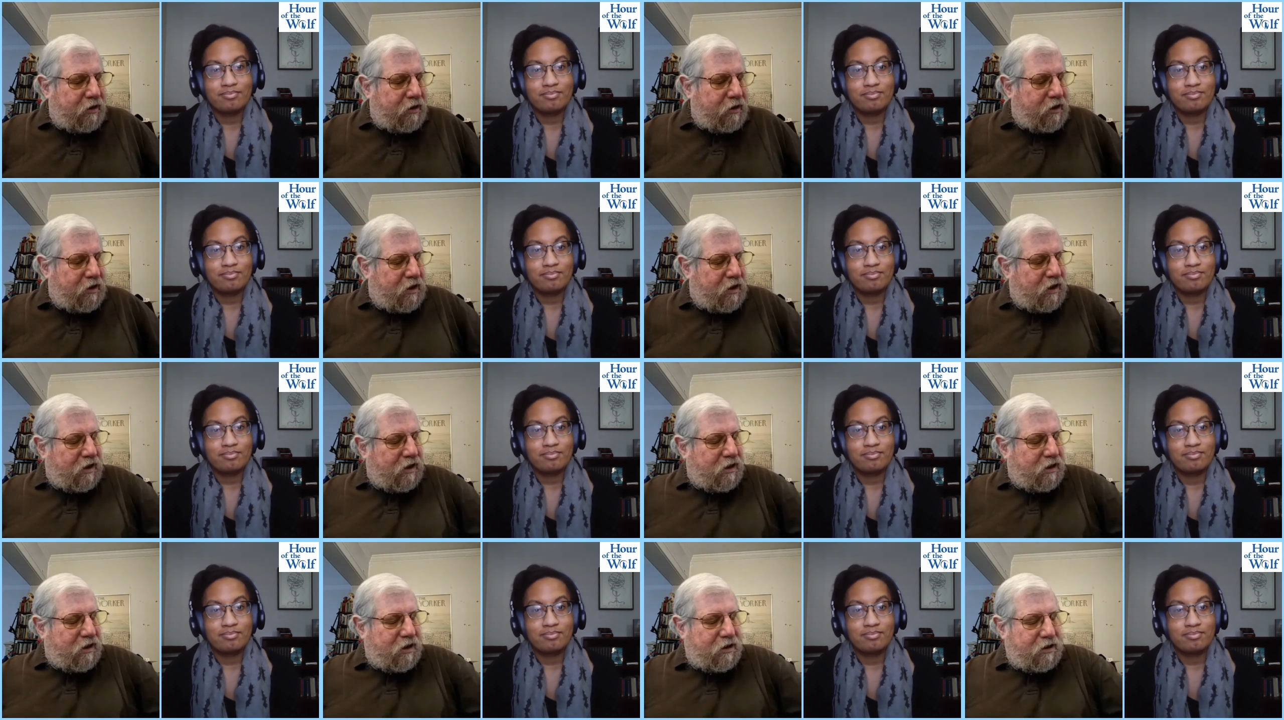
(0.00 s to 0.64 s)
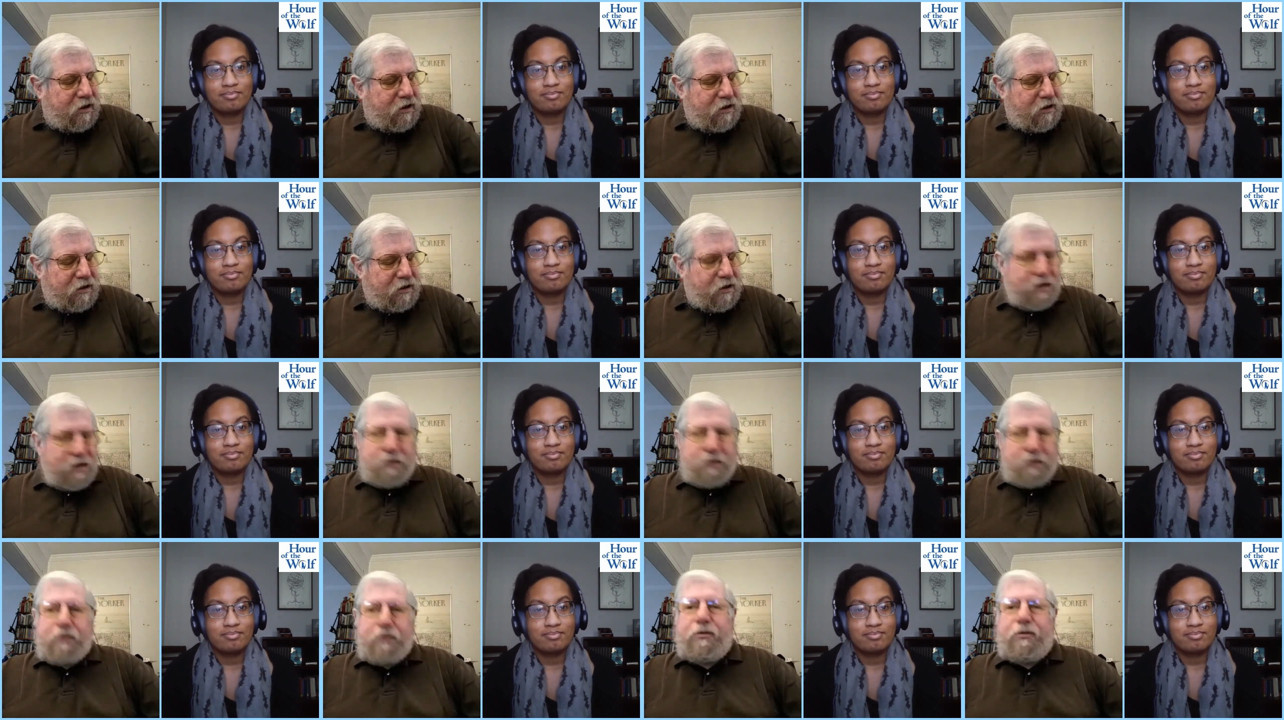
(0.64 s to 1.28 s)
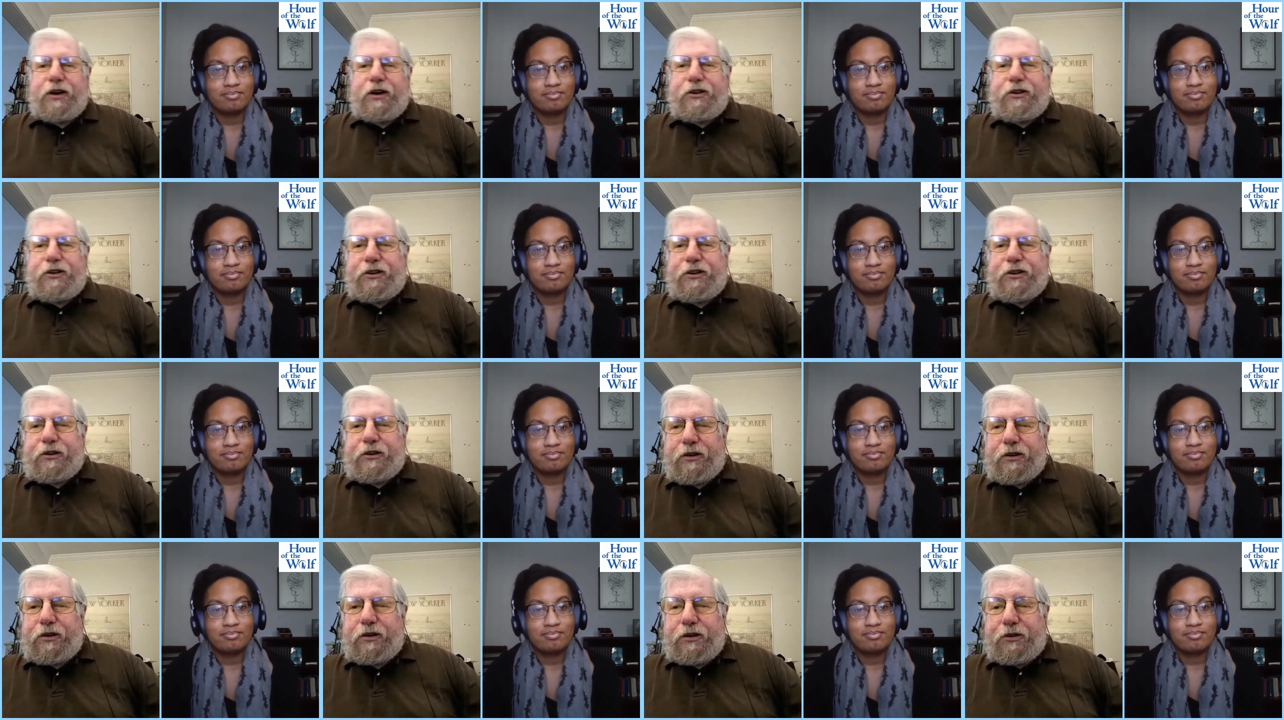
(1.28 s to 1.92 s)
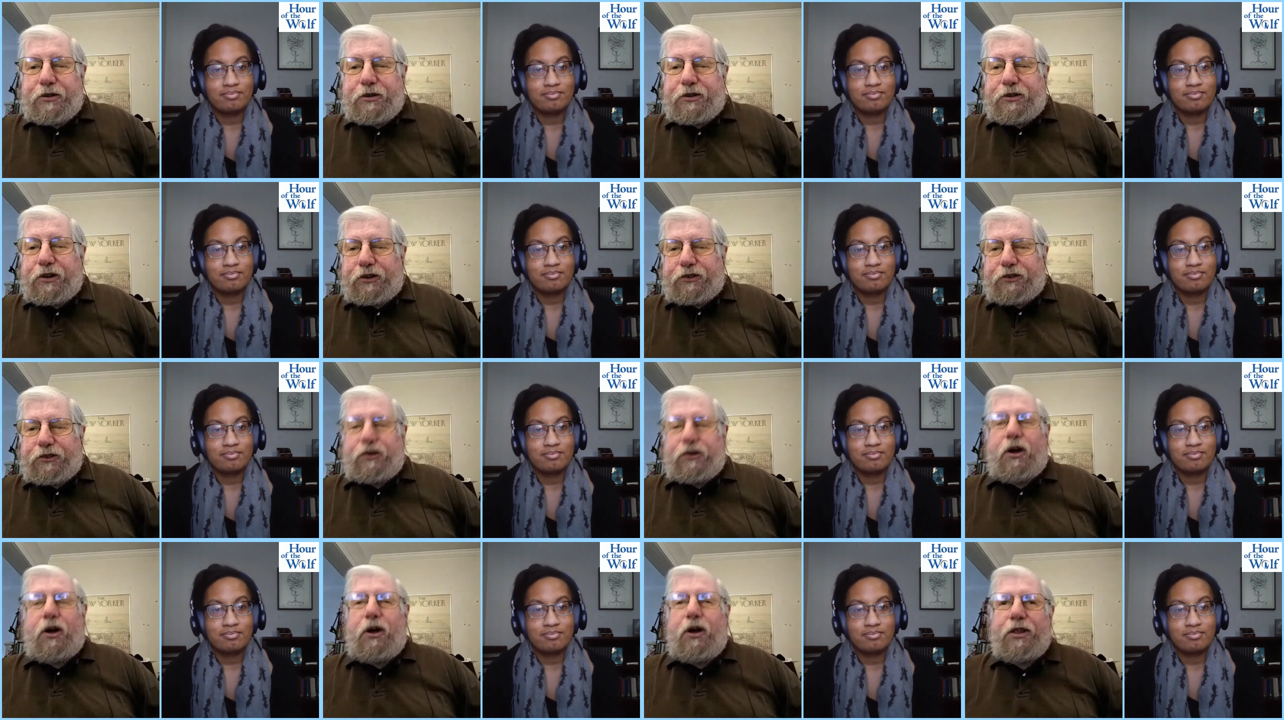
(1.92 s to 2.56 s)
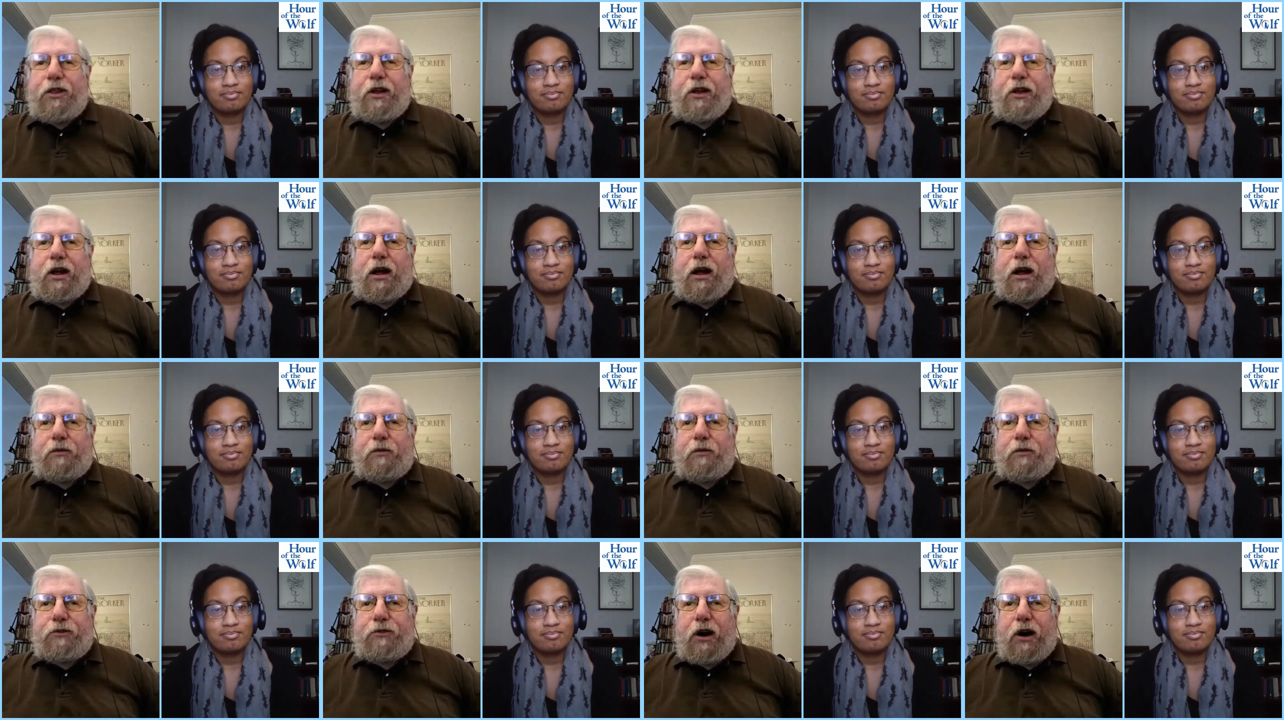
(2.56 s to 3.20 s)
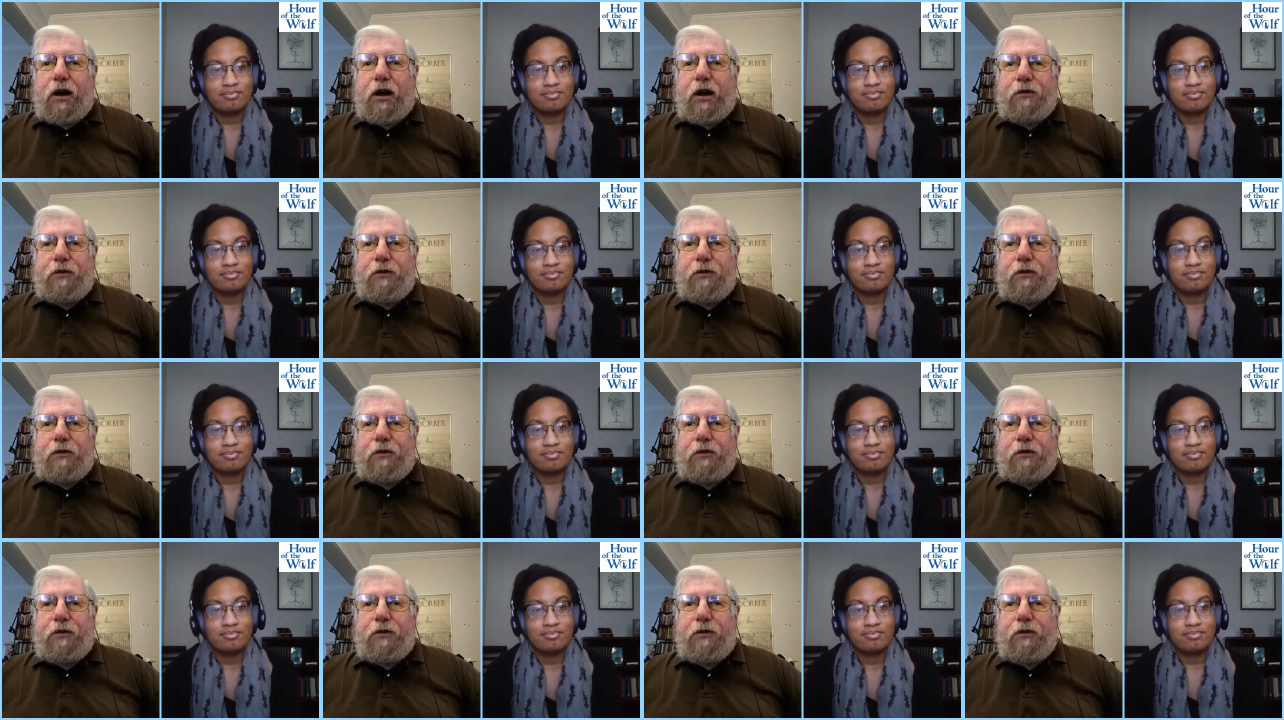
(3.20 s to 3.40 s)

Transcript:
Speaker 1: uh, which you just saw the cover of.